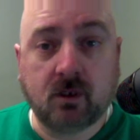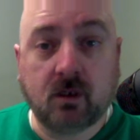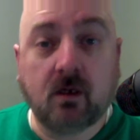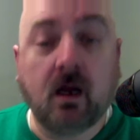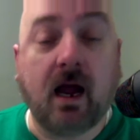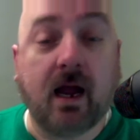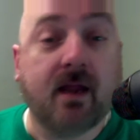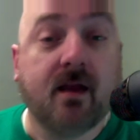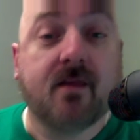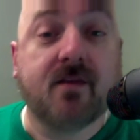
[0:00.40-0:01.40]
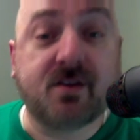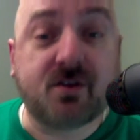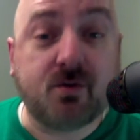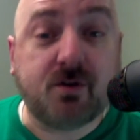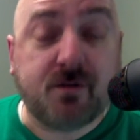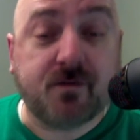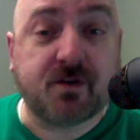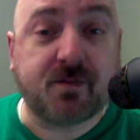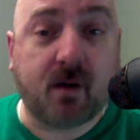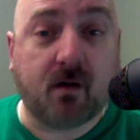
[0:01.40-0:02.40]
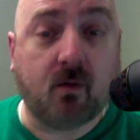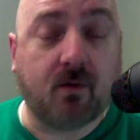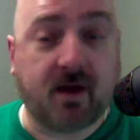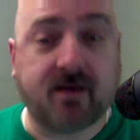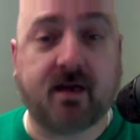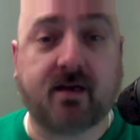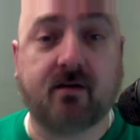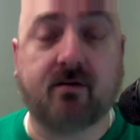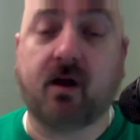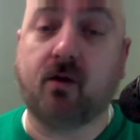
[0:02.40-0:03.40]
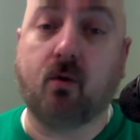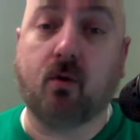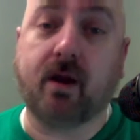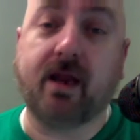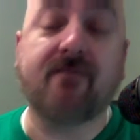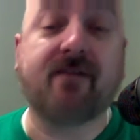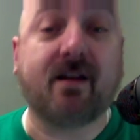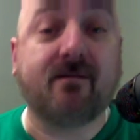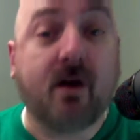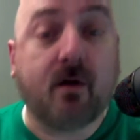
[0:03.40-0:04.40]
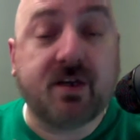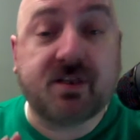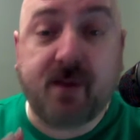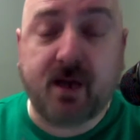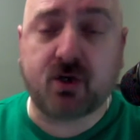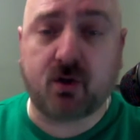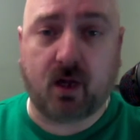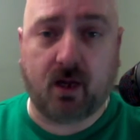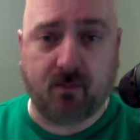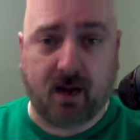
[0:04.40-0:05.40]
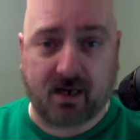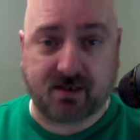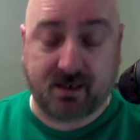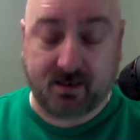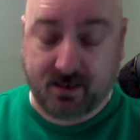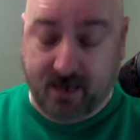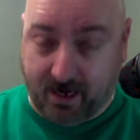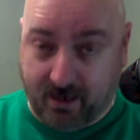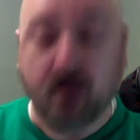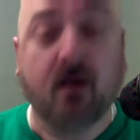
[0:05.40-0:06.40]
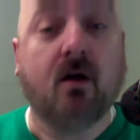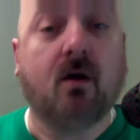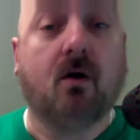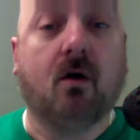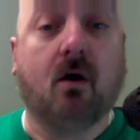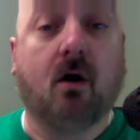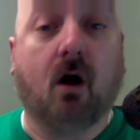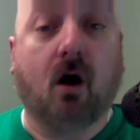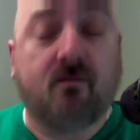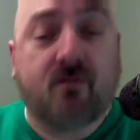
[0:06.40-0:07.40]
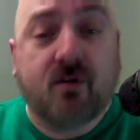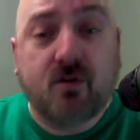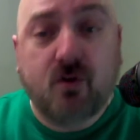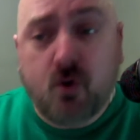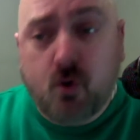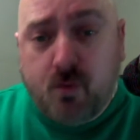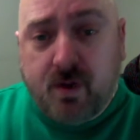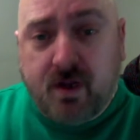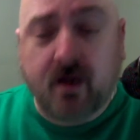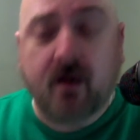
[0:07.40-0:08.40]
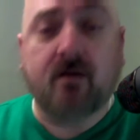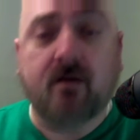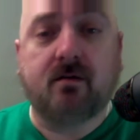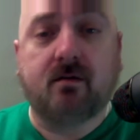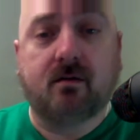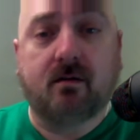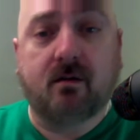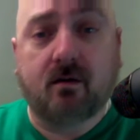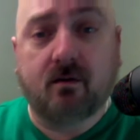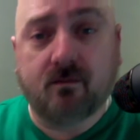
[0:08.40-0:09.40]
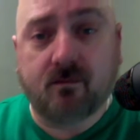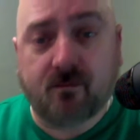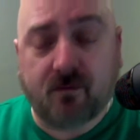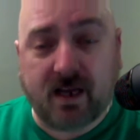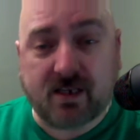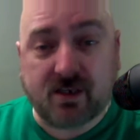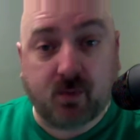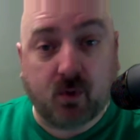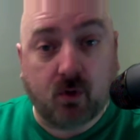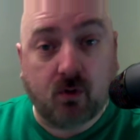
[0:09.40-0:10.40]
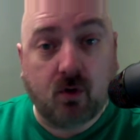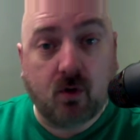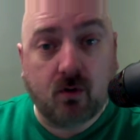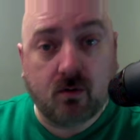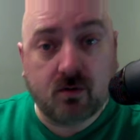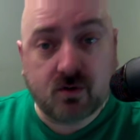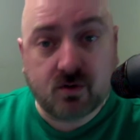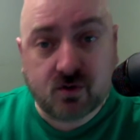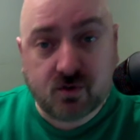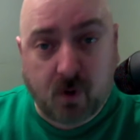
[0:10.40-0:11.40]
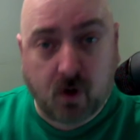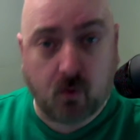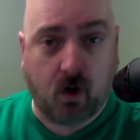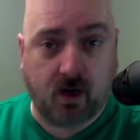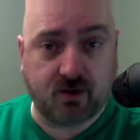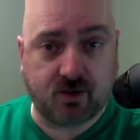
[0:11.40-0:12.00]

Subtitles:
Hi, this is Christopher Sparrow with iTechGear.org, and I've got a very special unboxing today of the Nubia Flexible Smartwatch.